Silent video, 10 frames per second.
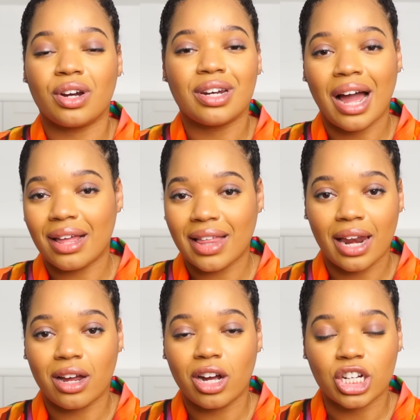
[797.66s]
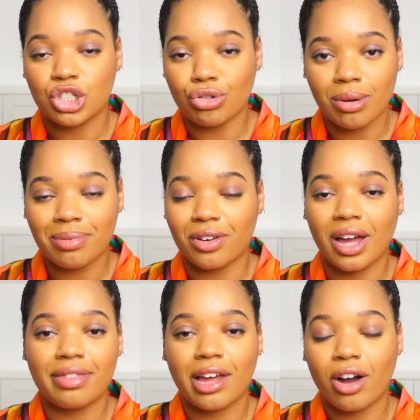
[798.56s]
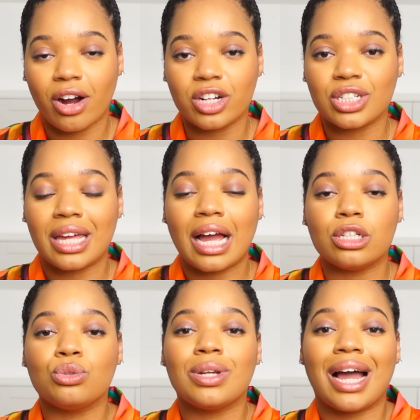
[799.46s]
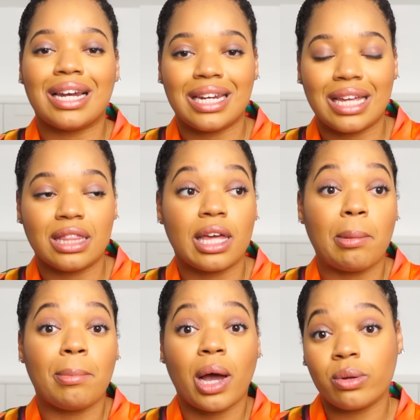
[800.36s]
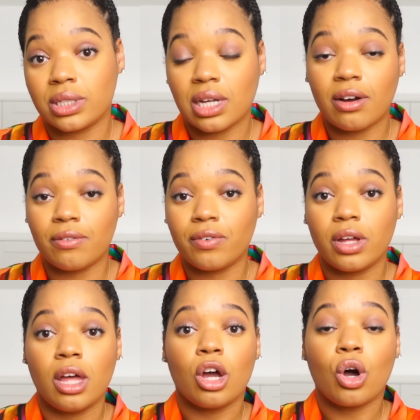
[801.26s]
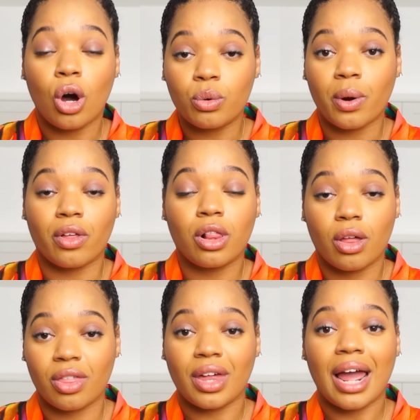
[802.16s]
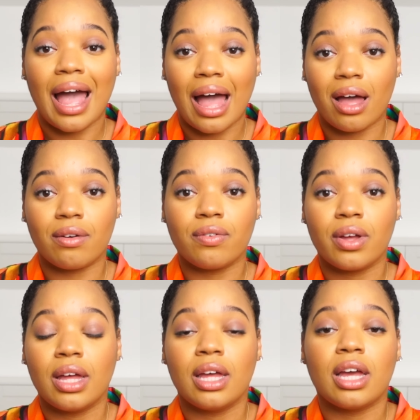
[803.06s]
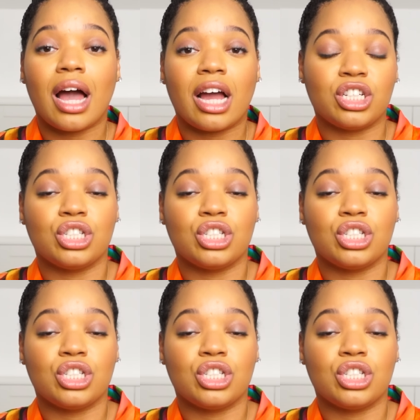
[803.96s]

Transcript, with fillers: are not that extreme. They're not that harsh. And I do not need the amount of cold weather clothing that I have. I